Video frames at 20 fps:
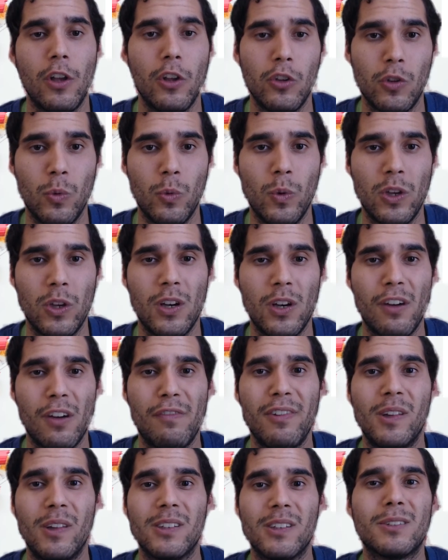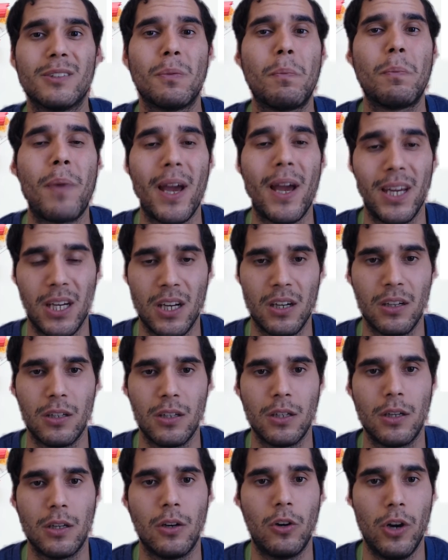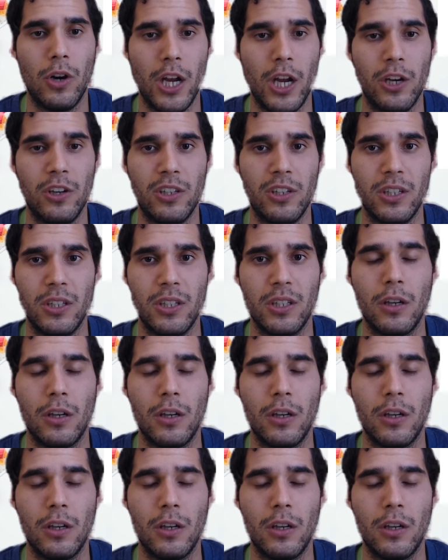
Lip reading: So we're going to feel a spike or energy.